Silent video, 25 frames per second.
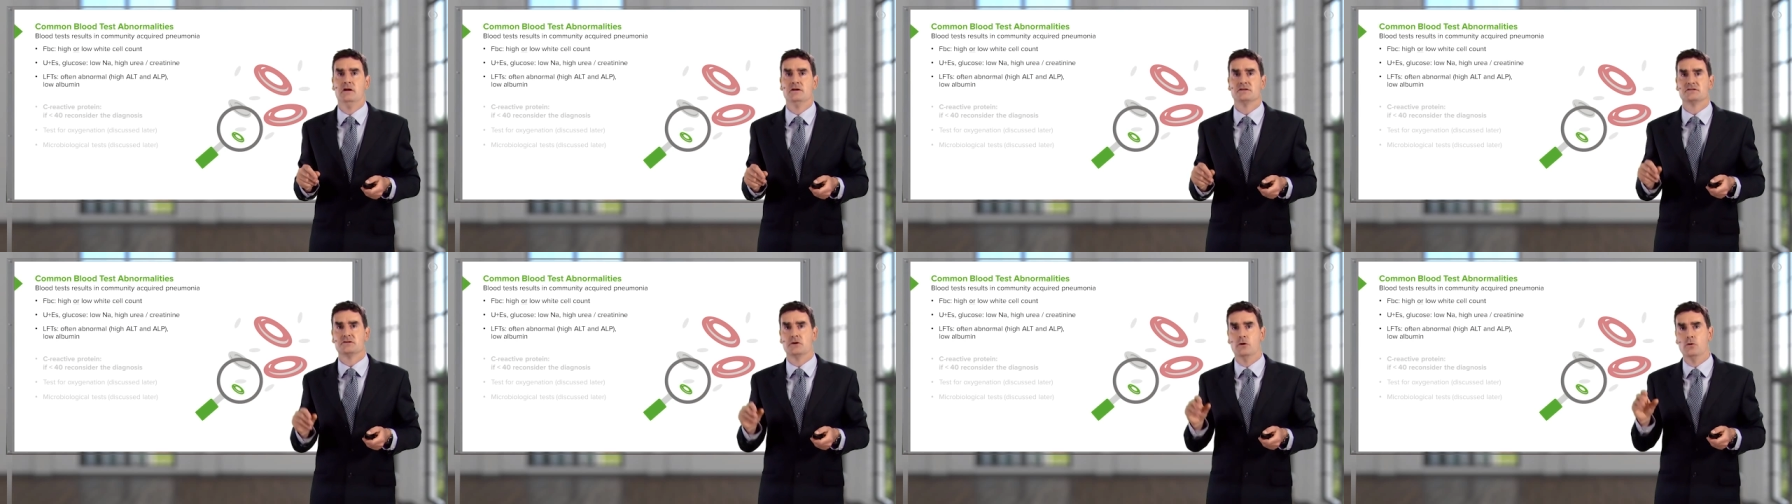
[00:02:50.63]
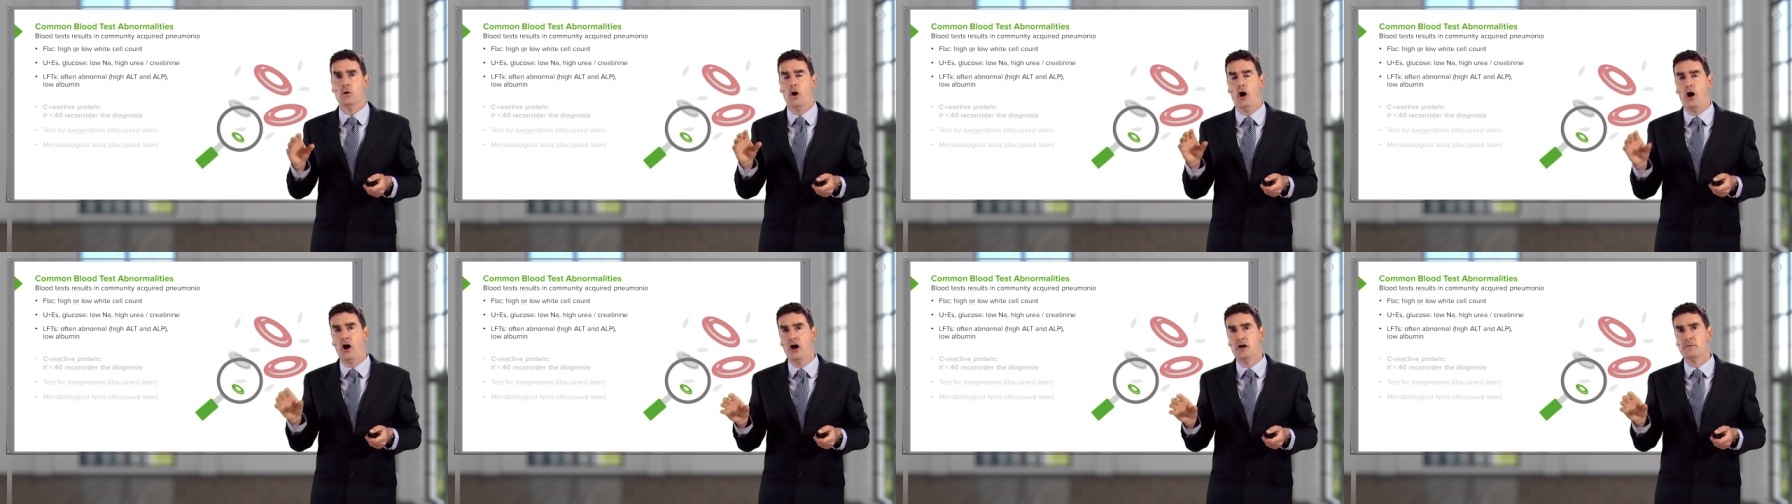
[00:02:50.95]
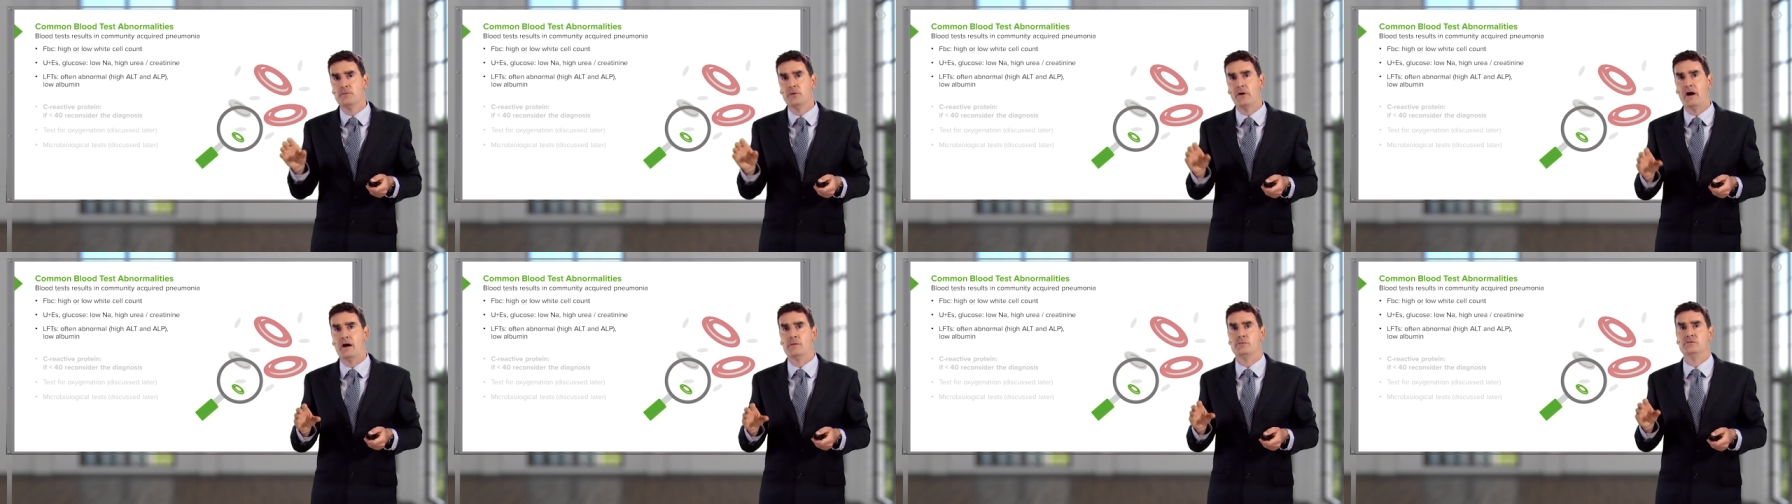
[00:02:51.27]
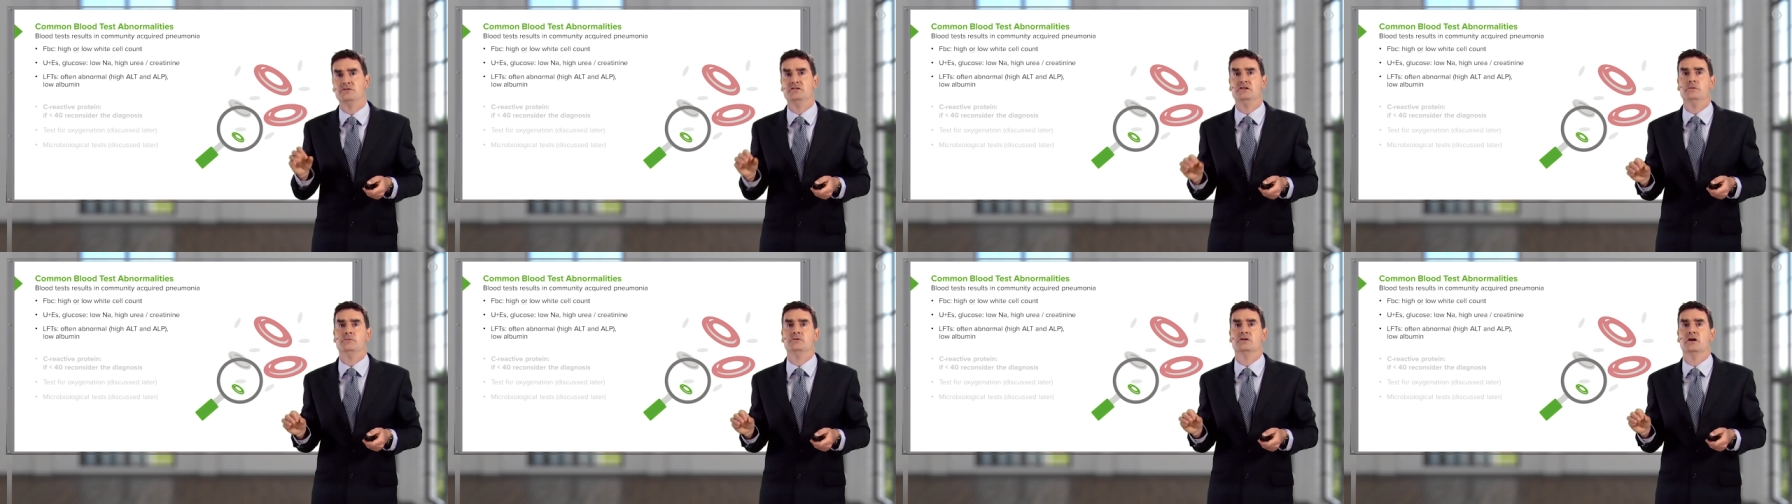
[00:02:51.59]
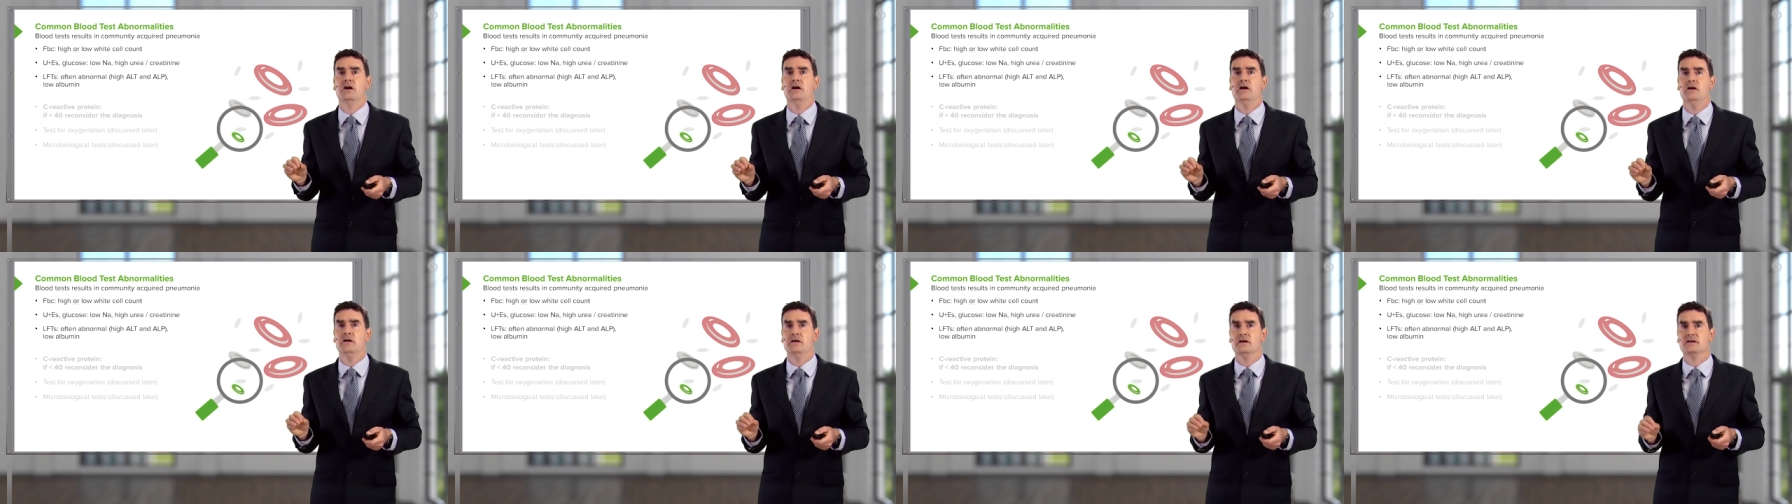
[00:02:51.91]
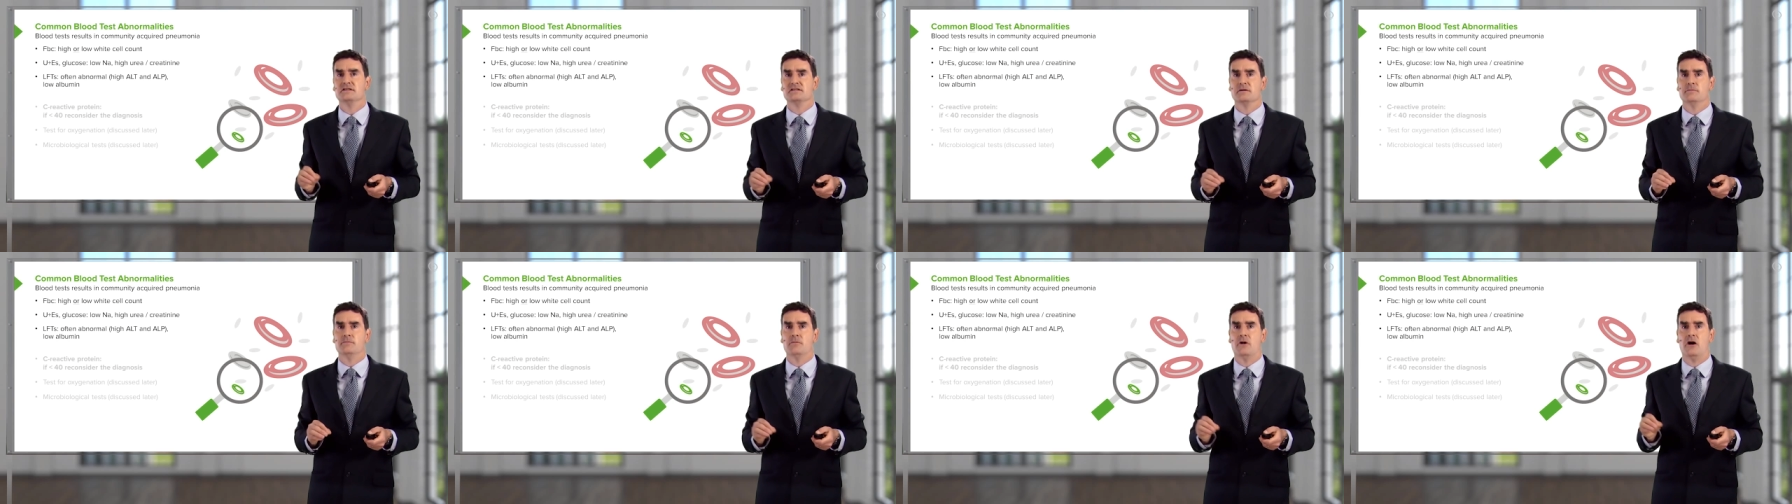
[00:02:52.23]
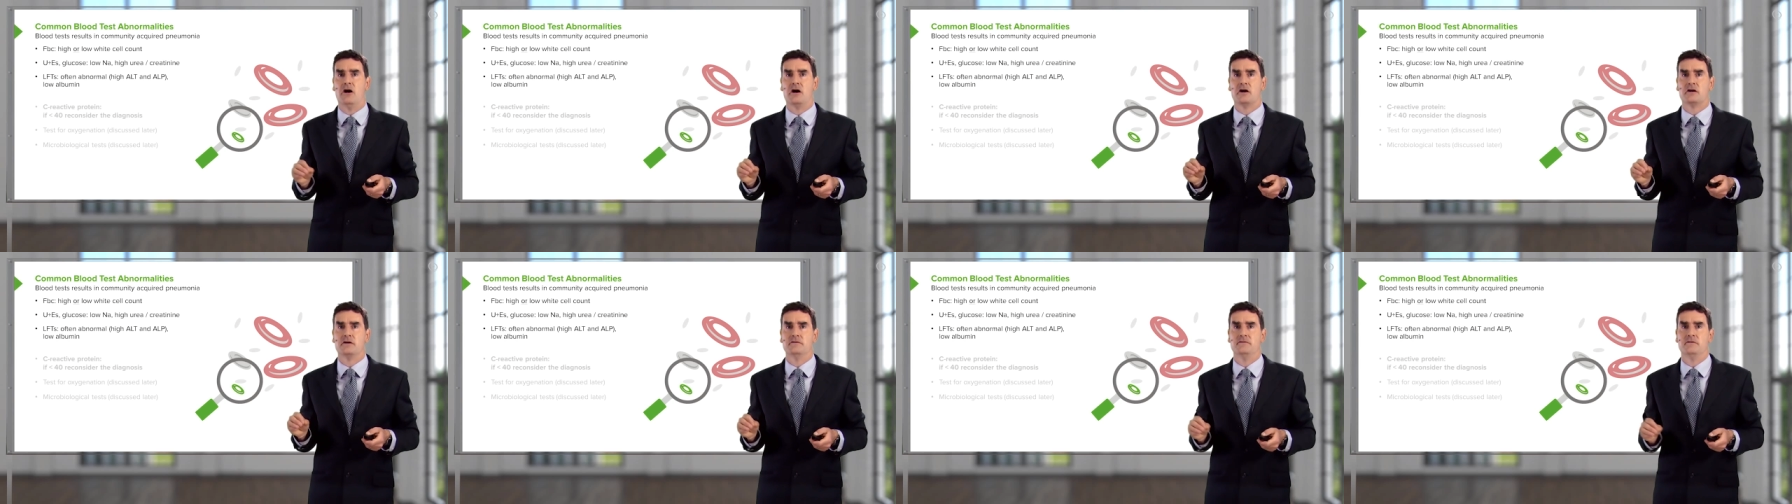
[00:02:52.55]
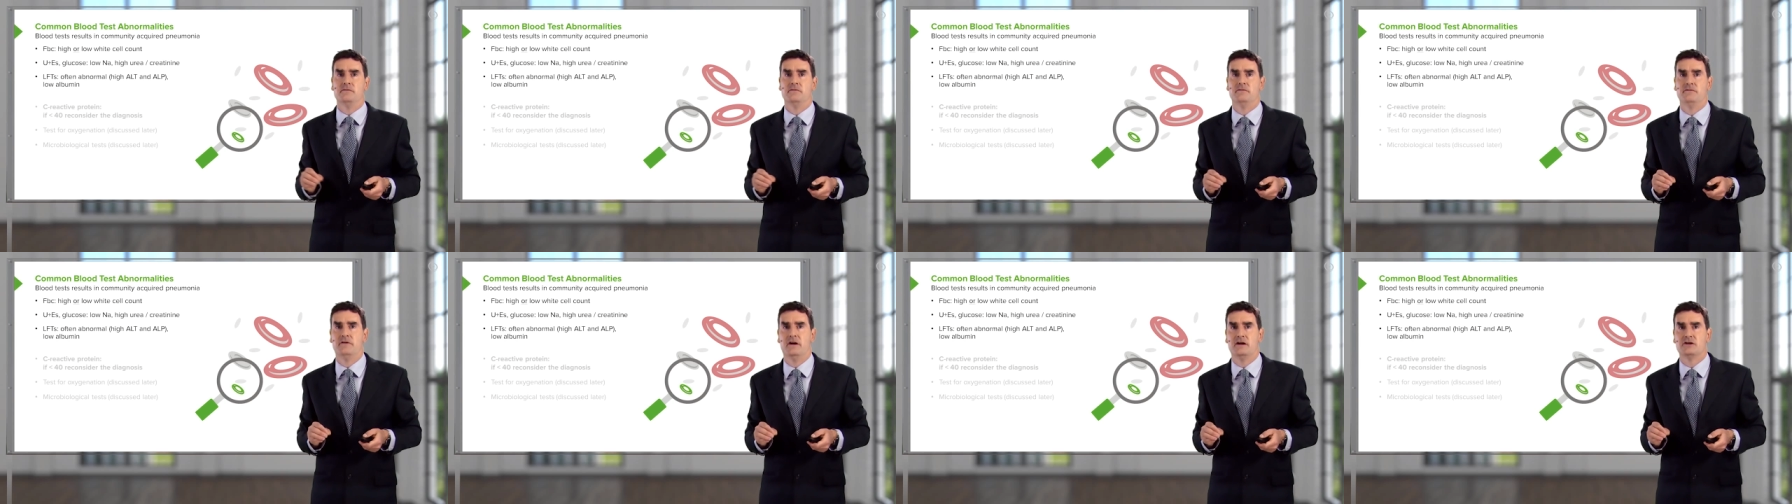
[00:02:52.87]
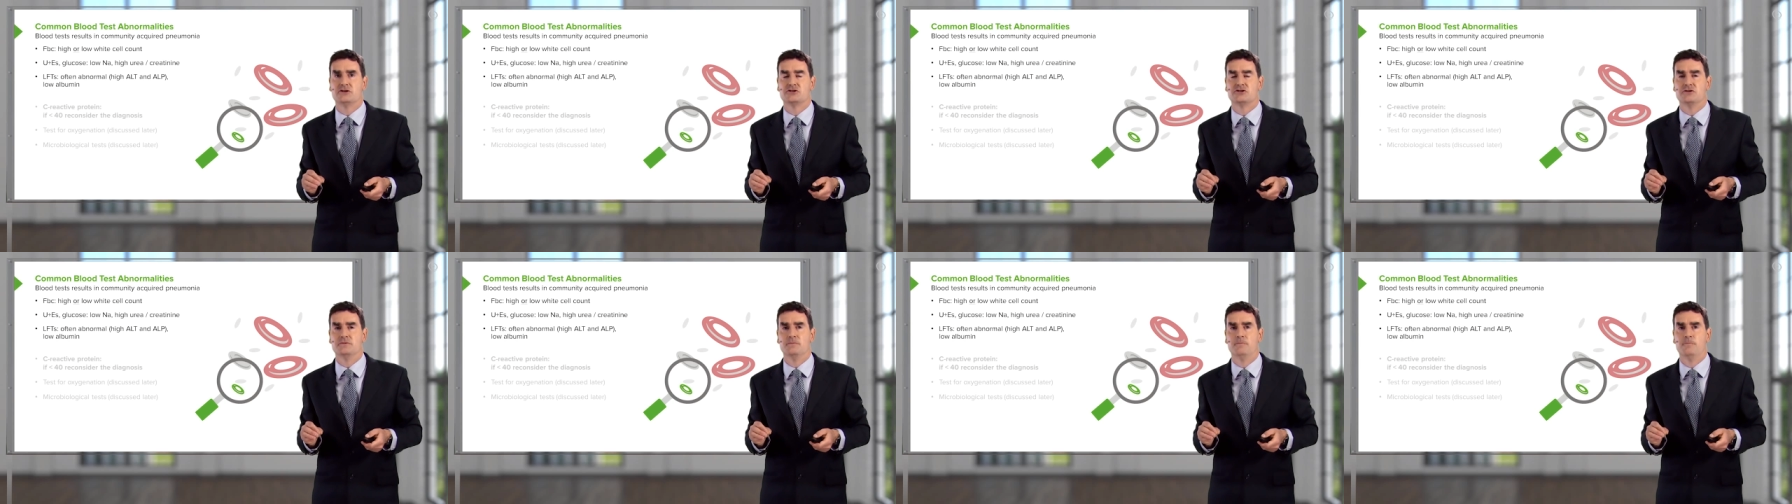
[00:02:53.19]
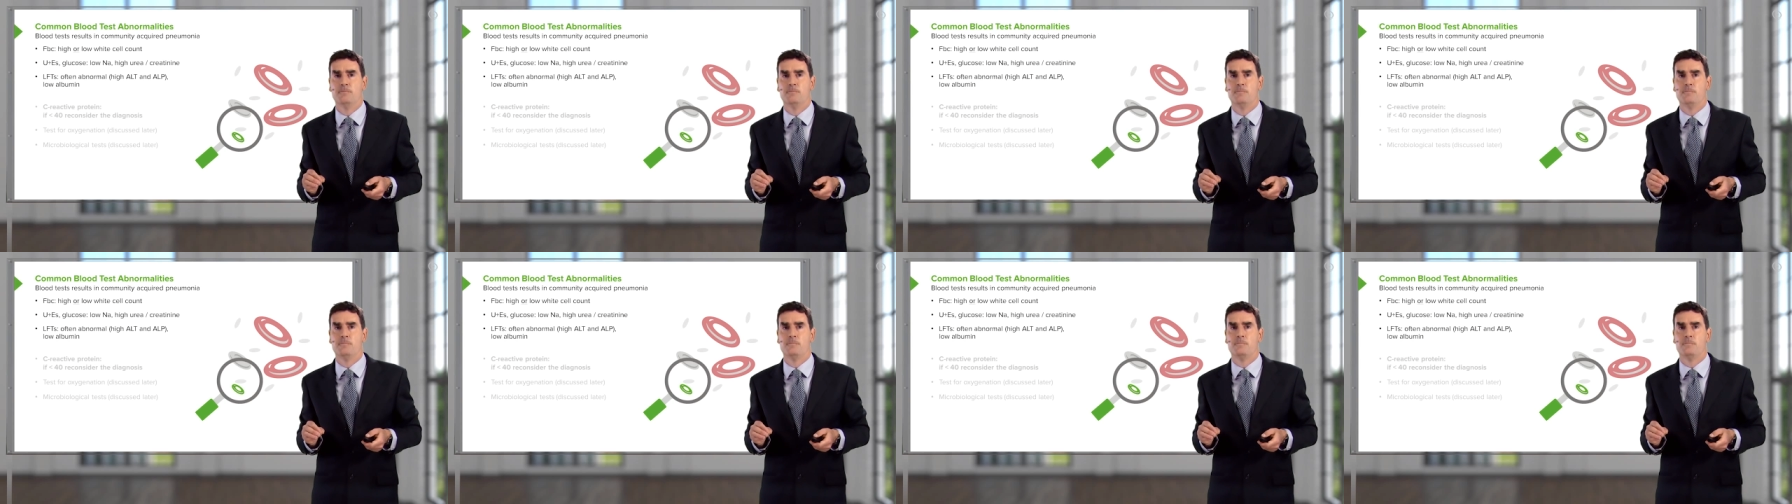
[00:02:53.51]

So hyperalbuminemia is a marker of infection.